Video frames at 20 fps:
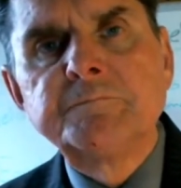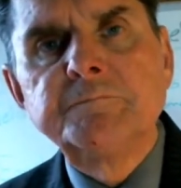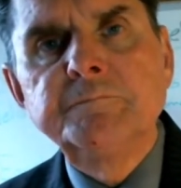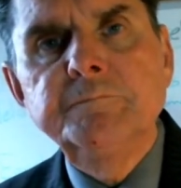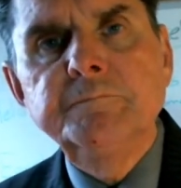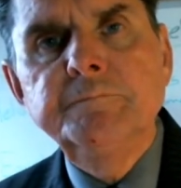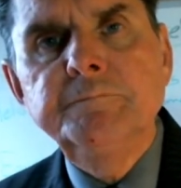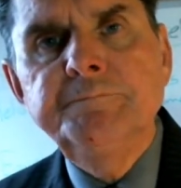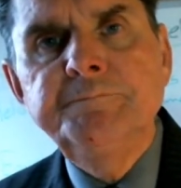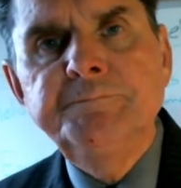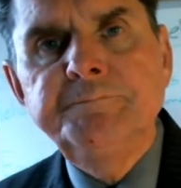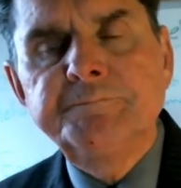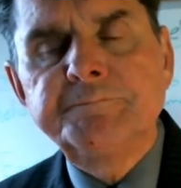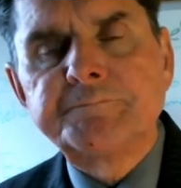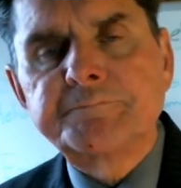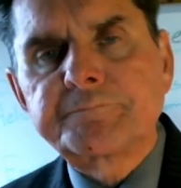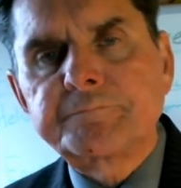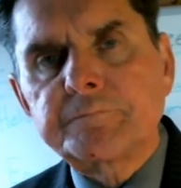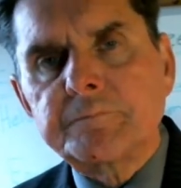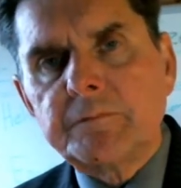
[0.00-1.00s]
And
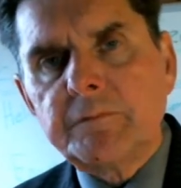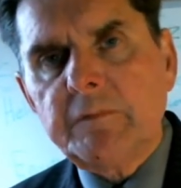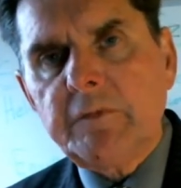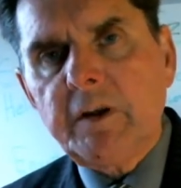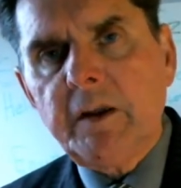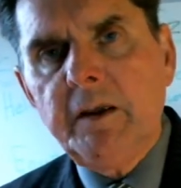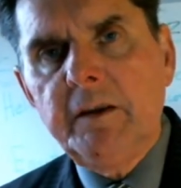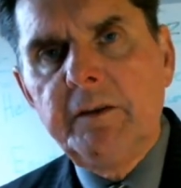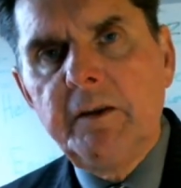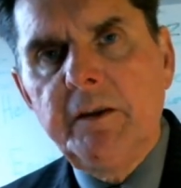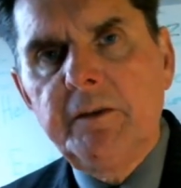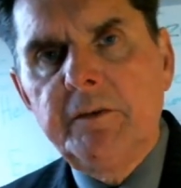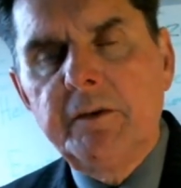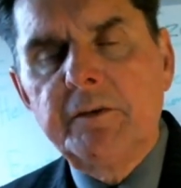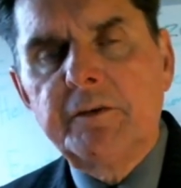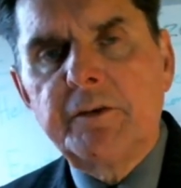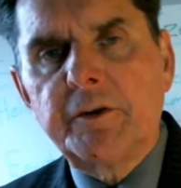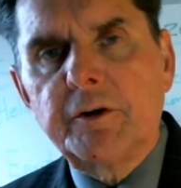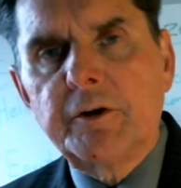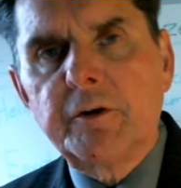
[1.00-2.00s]
then the
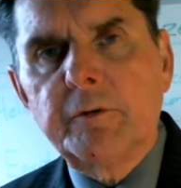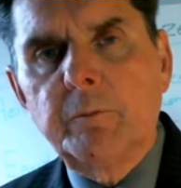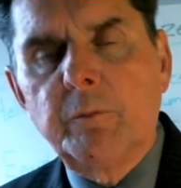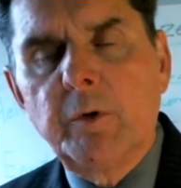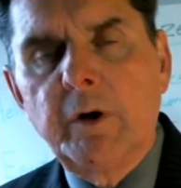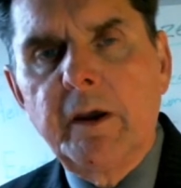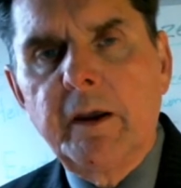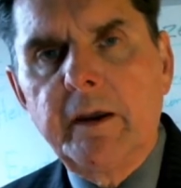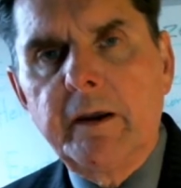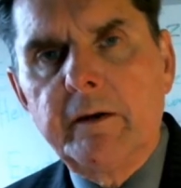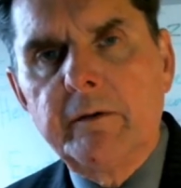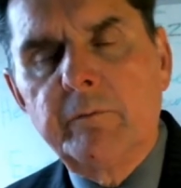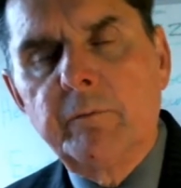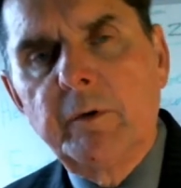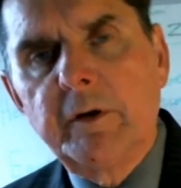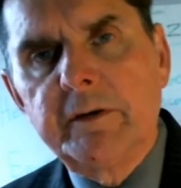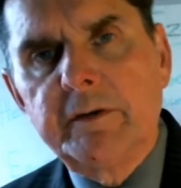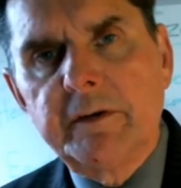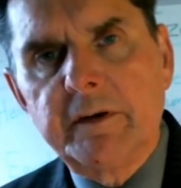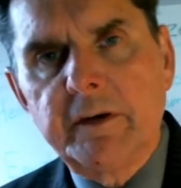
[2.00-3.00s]
third wave
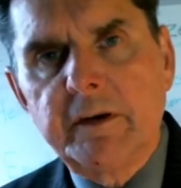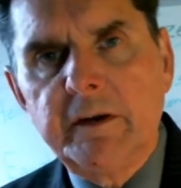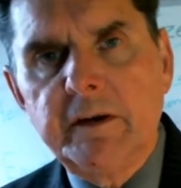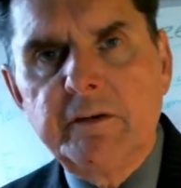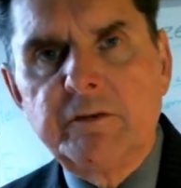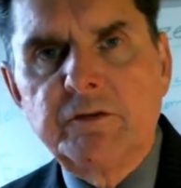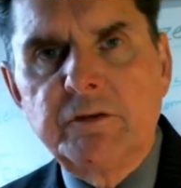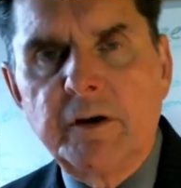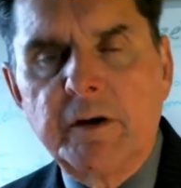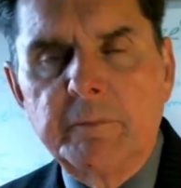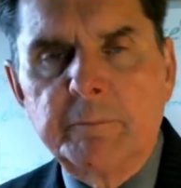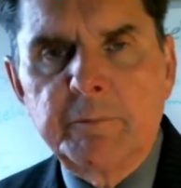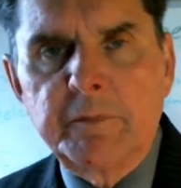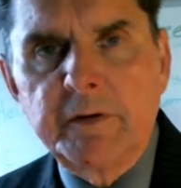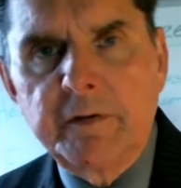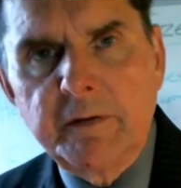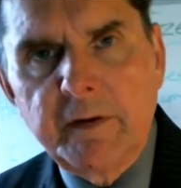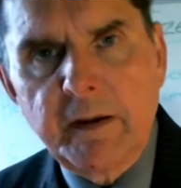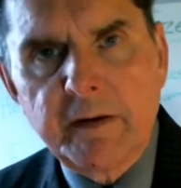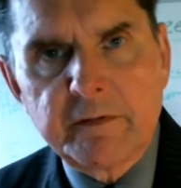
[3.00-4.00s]
went to Egypt,
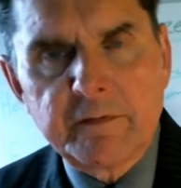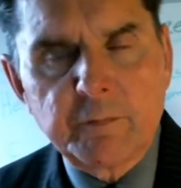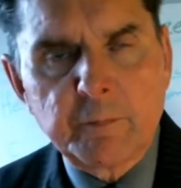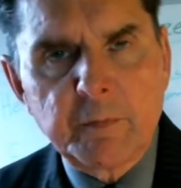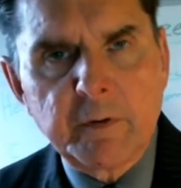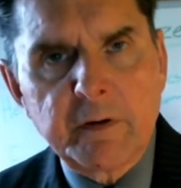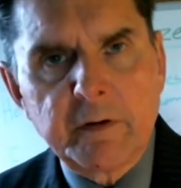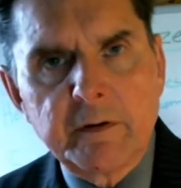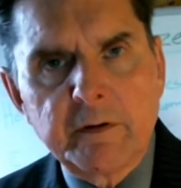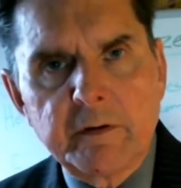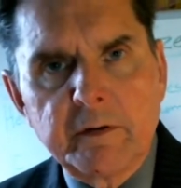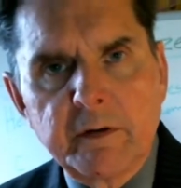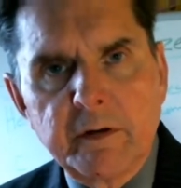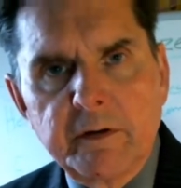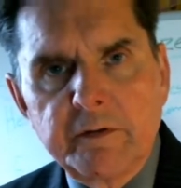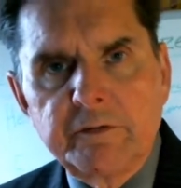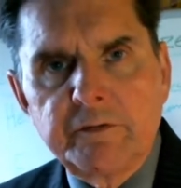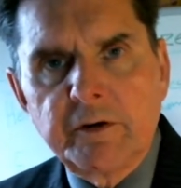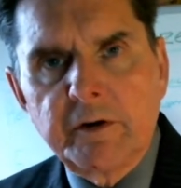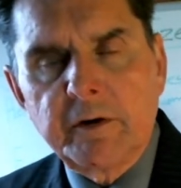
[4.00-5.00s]
and that's where
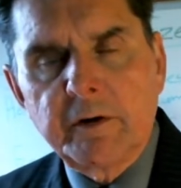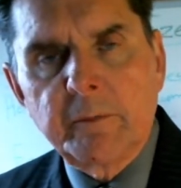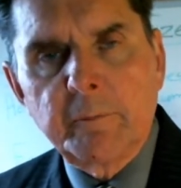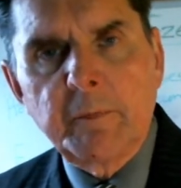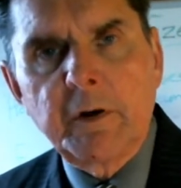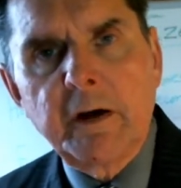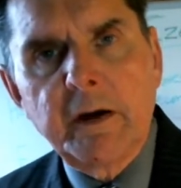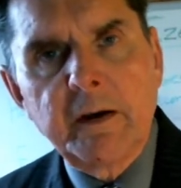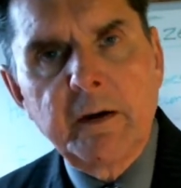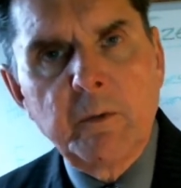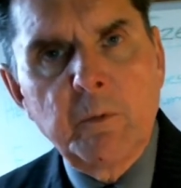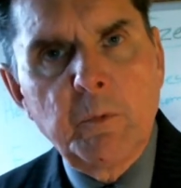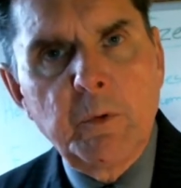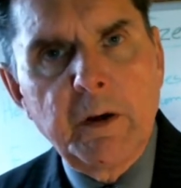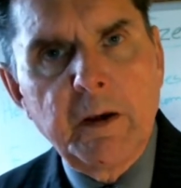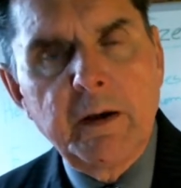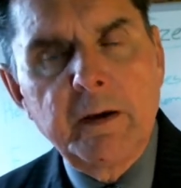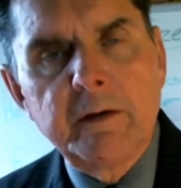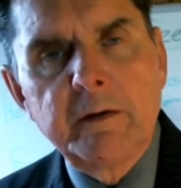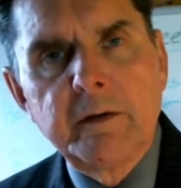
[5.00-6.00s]
Jeremiah
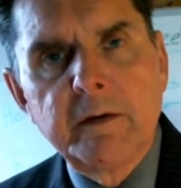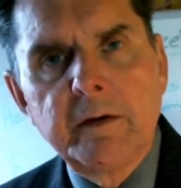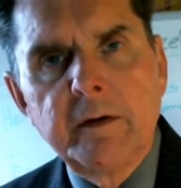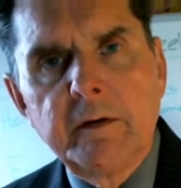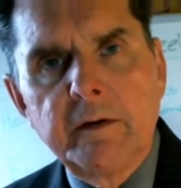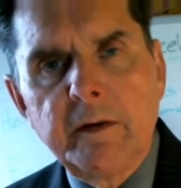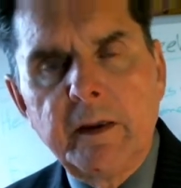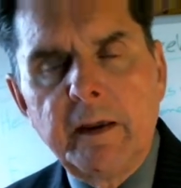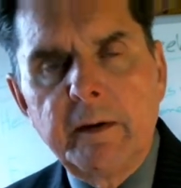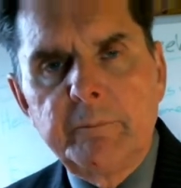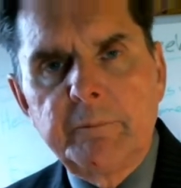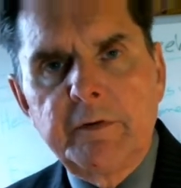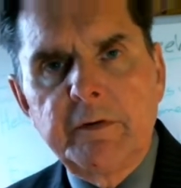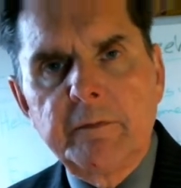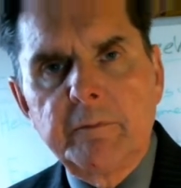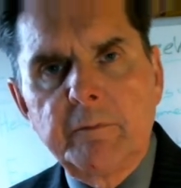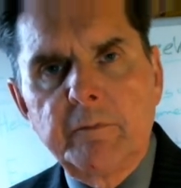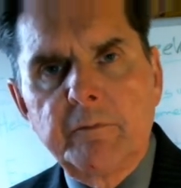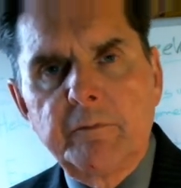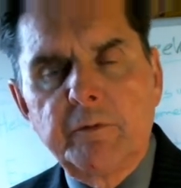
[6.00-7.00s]
went,
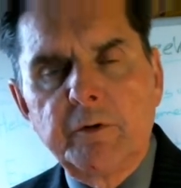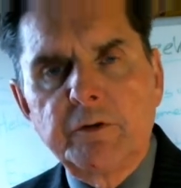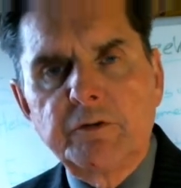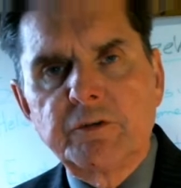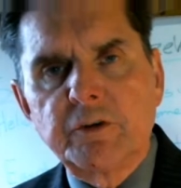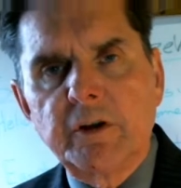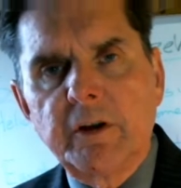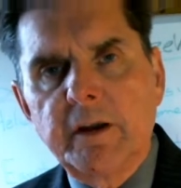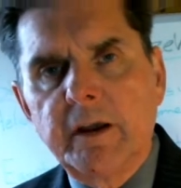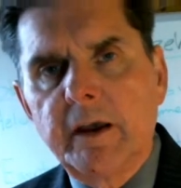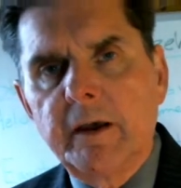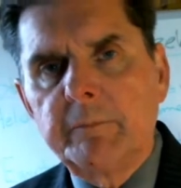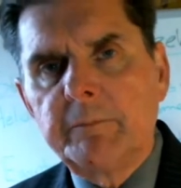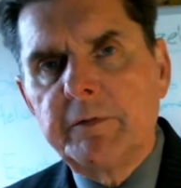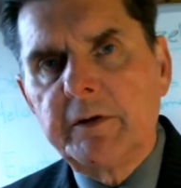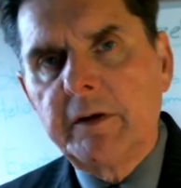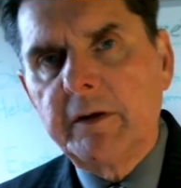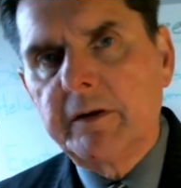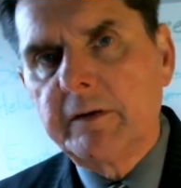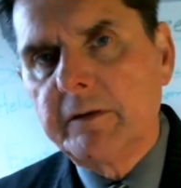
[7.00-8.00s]
virtually
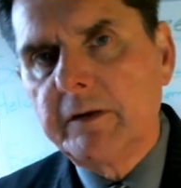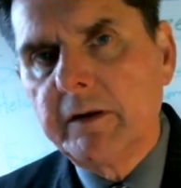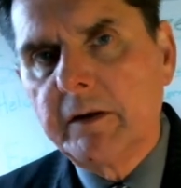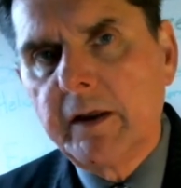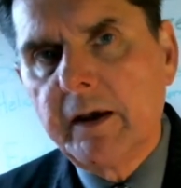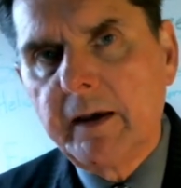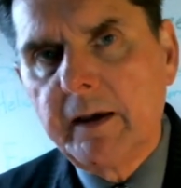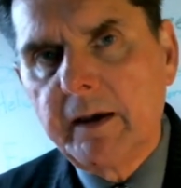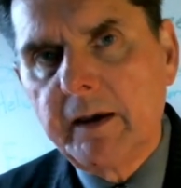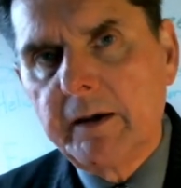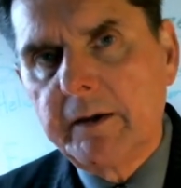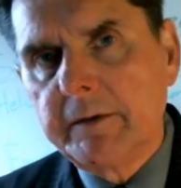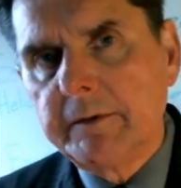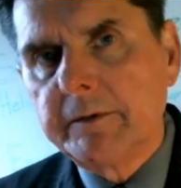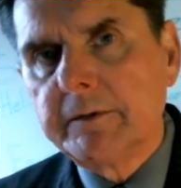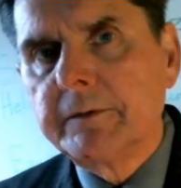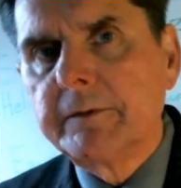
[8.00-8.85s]
emptying the land.